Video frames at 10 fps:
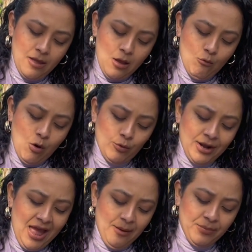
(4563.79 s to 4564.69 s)
What would
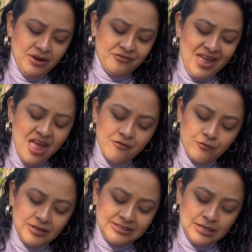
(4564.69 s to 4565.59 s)
happen if every
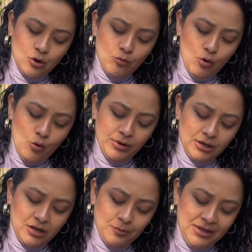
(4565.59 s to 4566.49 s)
single moment
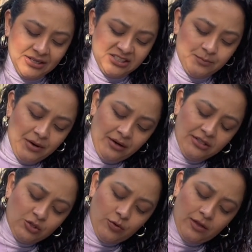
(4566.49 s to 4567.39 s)
could be
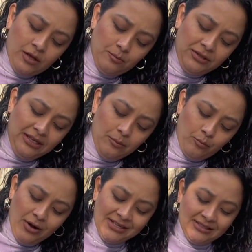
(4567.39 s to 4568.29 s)
experienced with complete
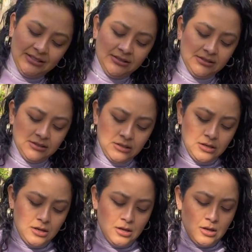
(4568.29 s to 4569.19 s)
presence,
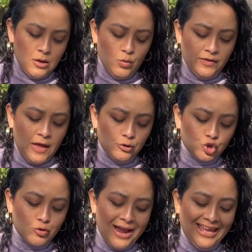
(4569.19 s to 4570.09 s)
without
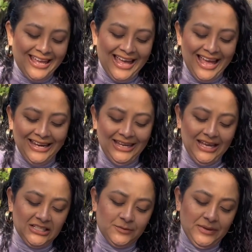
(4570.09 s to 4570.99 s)
trying any
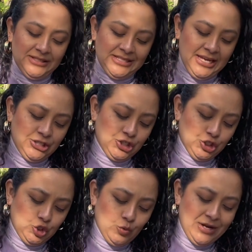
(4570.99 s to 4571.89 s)
expectation
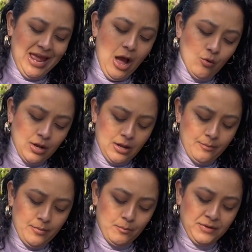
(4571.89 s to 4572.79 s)
to an outcome,
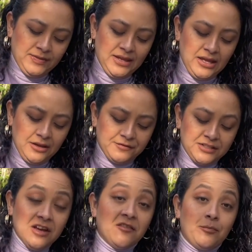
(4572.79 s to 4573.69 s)
but the gift
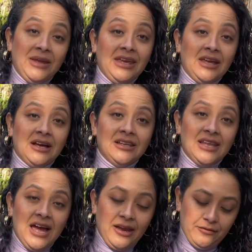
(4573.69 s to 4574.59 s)
of being
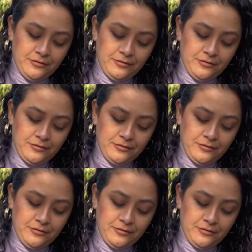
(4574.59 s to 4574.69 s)
alive?